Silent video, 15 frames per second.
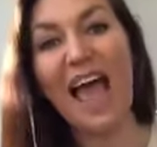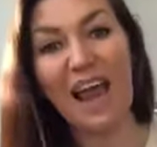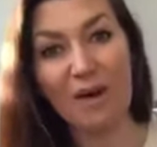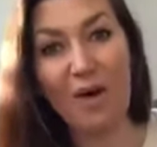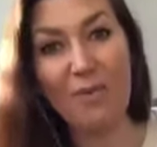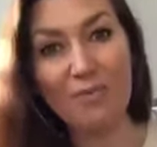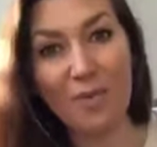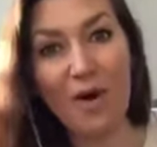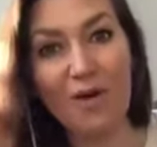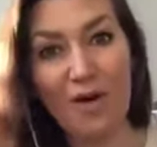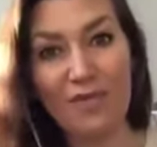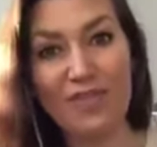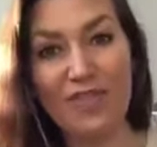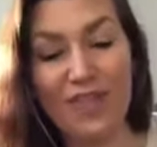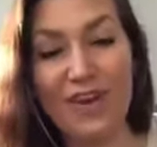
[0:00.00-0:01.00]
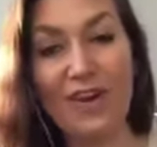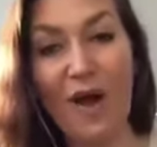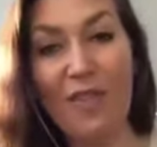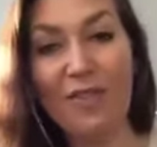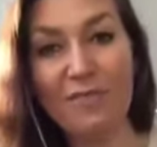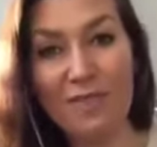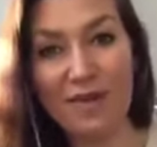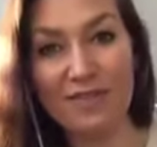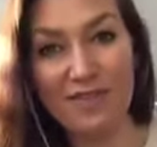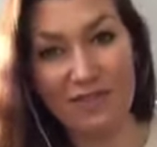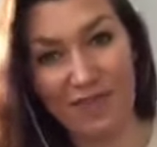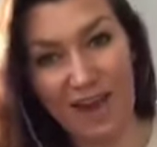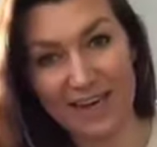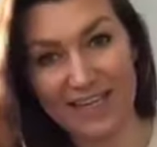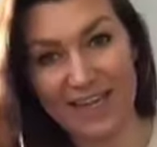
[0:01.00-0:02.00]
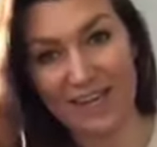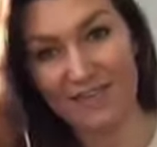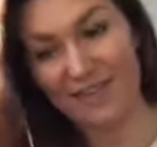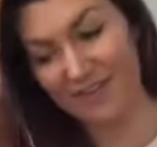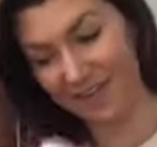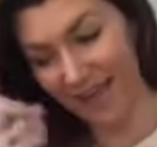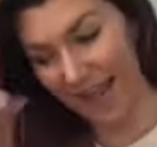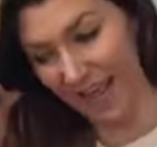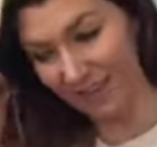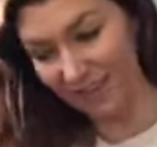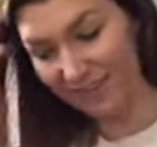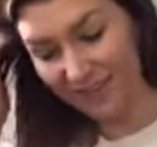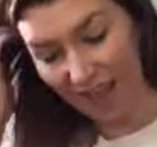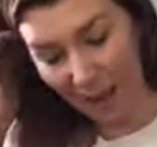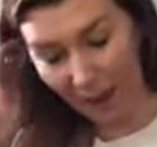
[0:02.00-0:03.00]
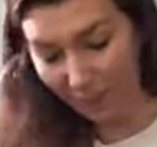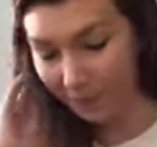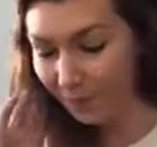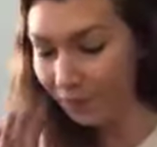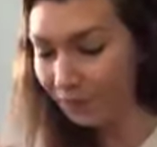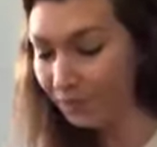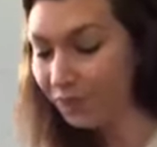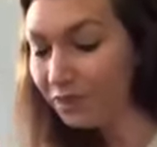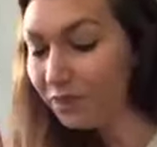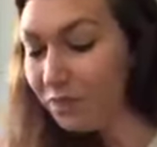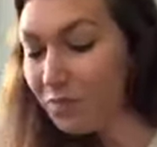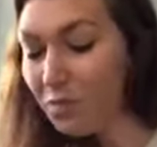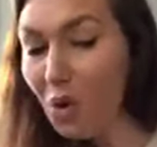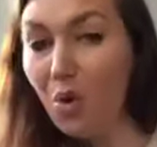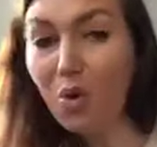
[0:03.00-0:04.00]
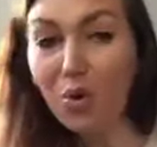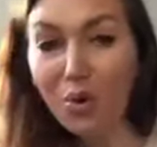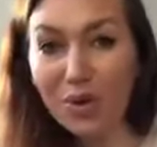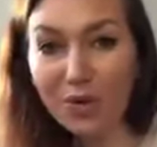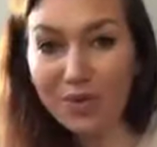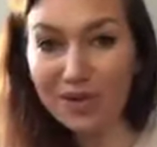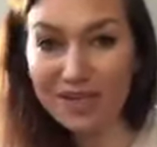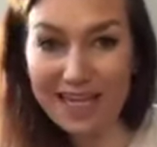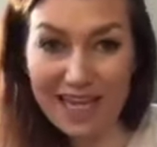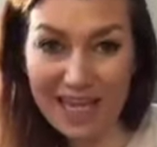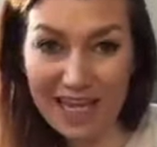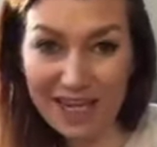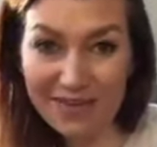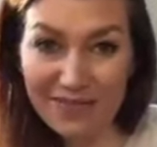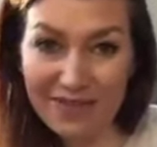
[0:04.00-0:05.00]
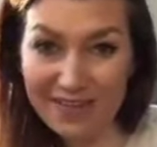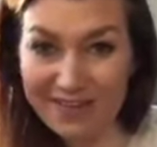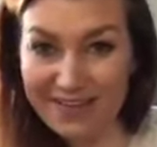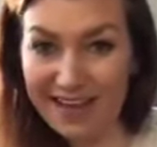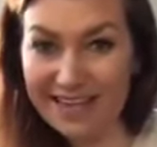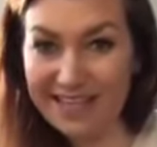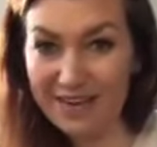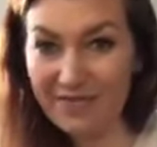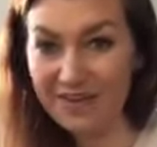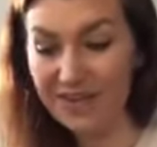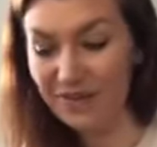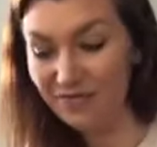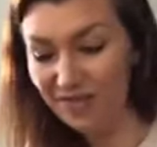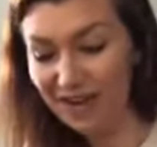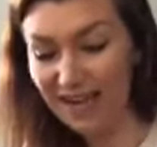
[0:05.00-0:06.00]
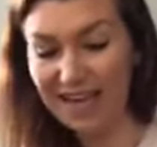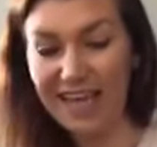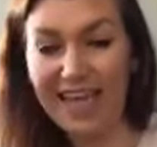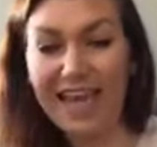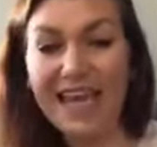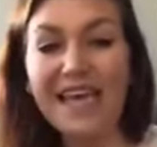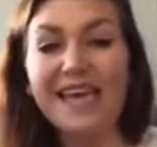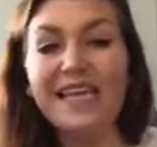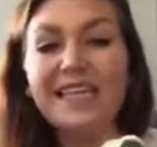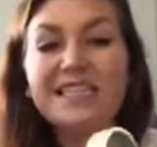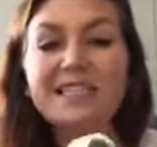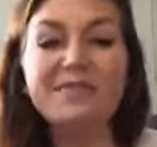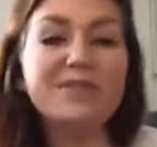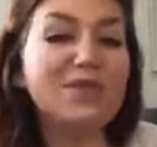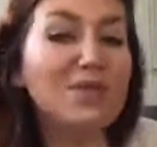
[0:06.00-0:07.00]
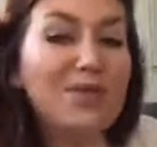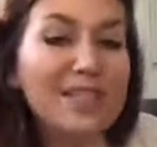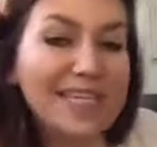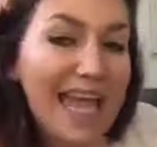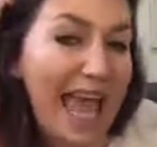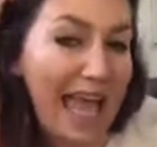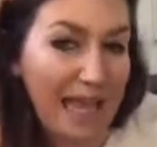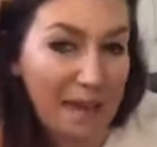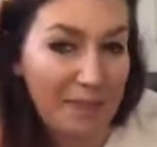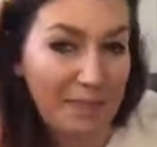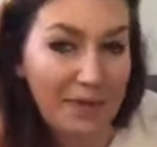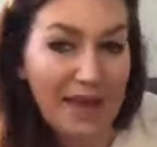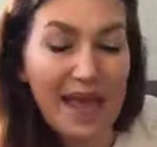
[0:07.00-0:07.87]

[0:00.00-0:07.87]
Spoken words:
And more often than not, the most effective, isn't it? So all you will need for this activity, really, is some sort of tape.